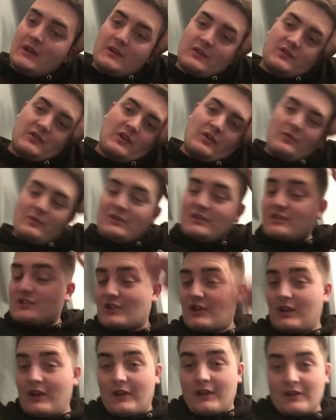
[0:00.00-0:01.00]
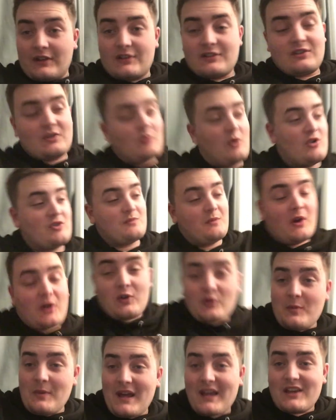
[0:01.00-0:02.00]
So we decided to watch
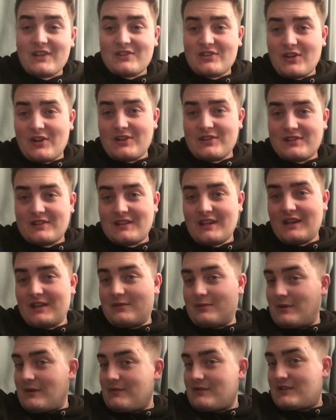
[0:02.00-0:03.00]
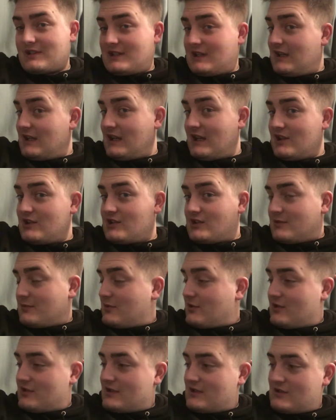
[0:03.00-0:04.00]
Michael McIntyre instead. We haven't seen it in ages
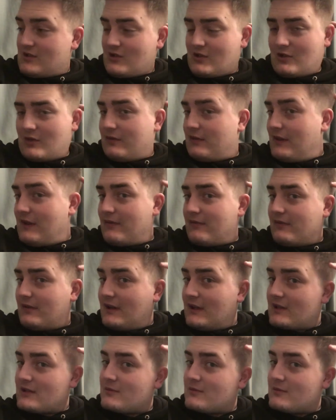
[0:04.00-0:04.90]
because they took it off Netflix.